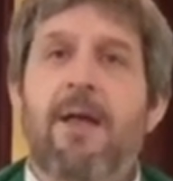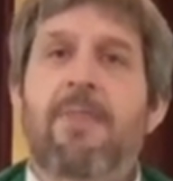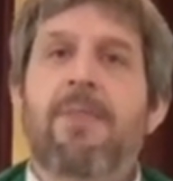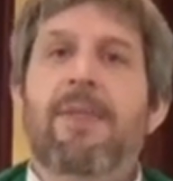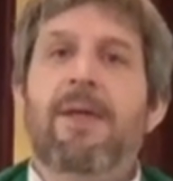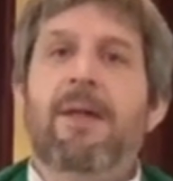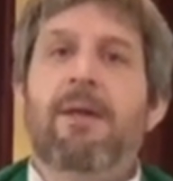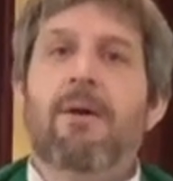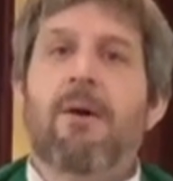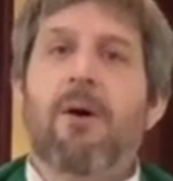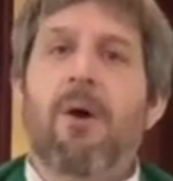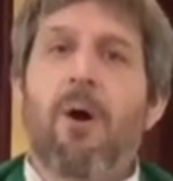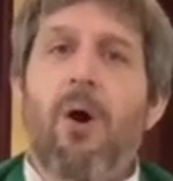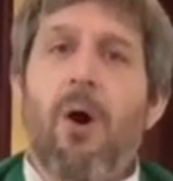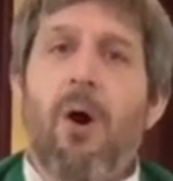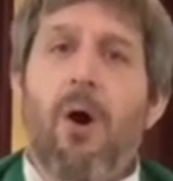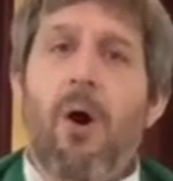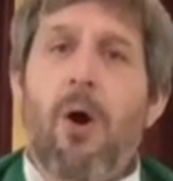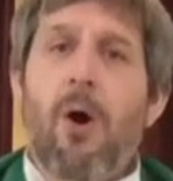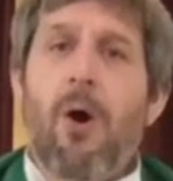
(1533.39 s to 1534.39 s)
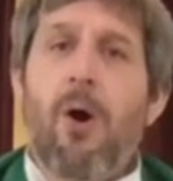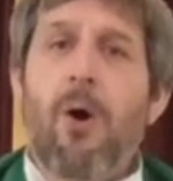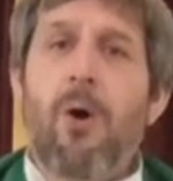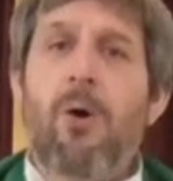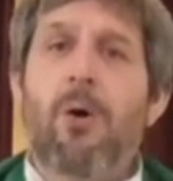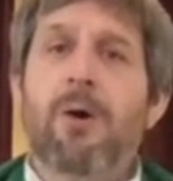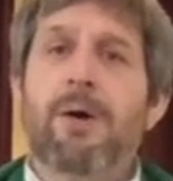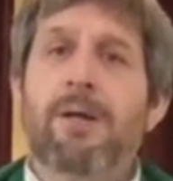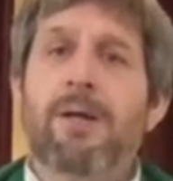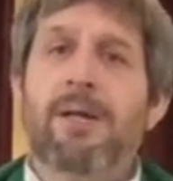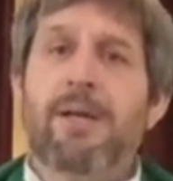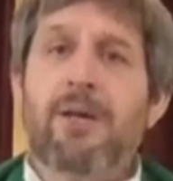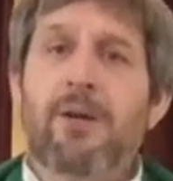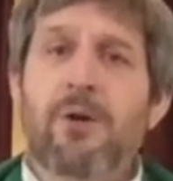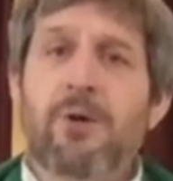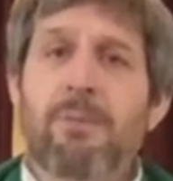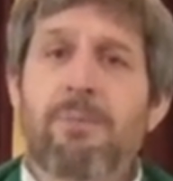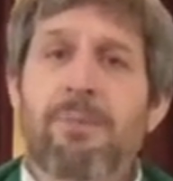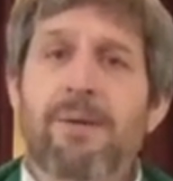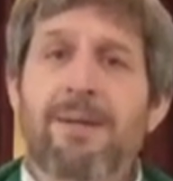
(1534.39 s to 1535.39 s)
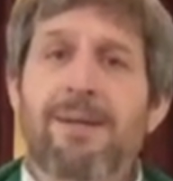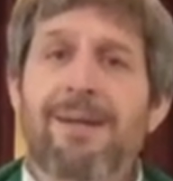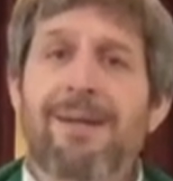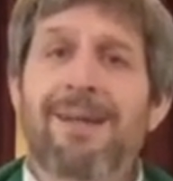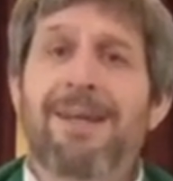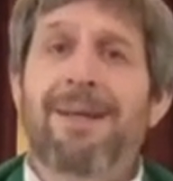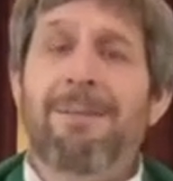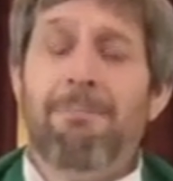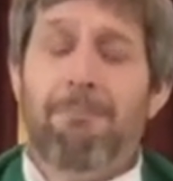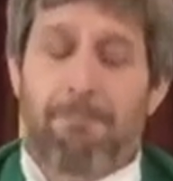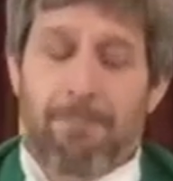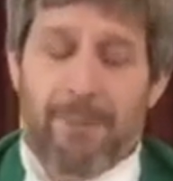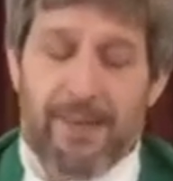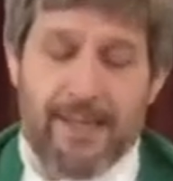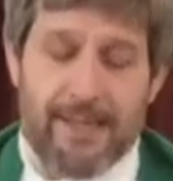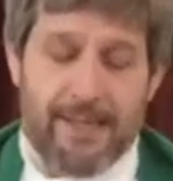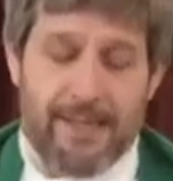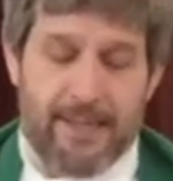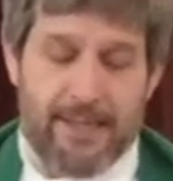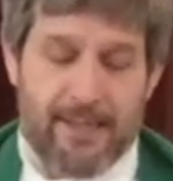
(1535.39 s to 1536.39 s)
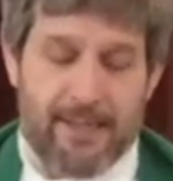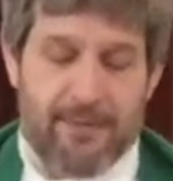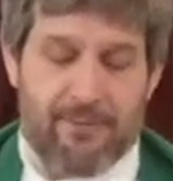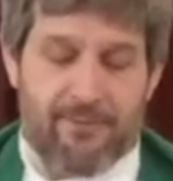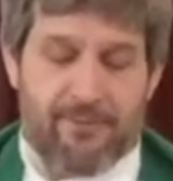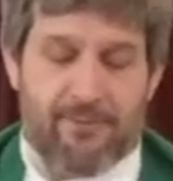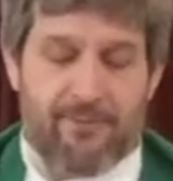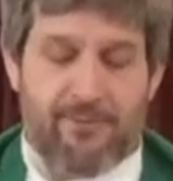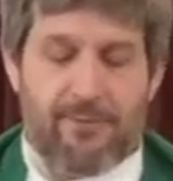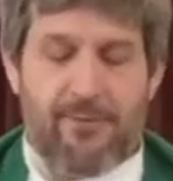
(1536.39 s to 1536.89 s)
that all human beings,